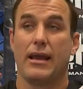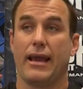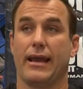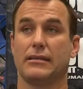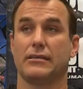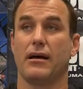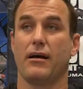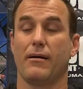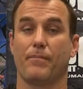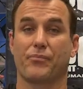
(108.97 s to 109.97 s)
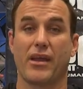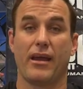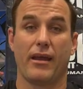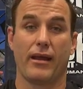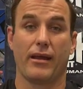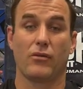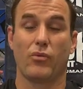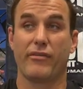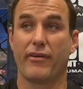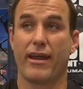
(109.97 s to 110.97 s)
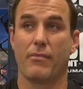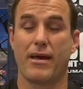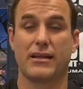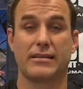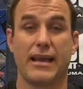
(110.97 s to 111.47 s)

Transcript: And um, and we found that,